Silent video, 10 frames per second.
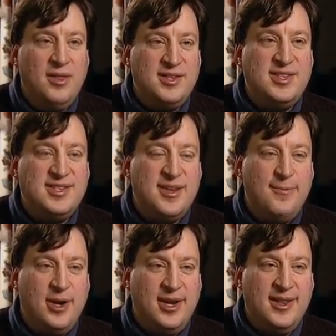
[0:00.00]
this is
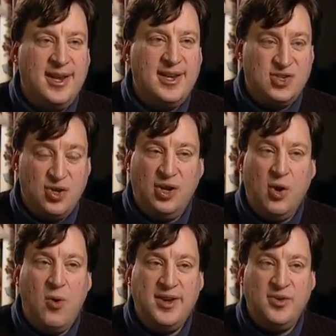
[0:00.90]
somebody that is going to
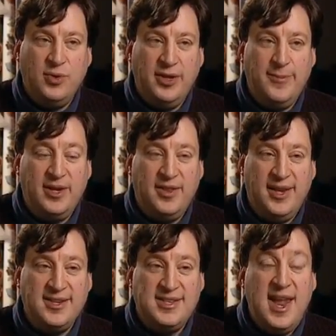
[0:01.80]
go on to really big
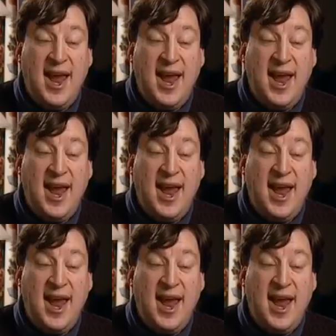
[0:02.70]
things.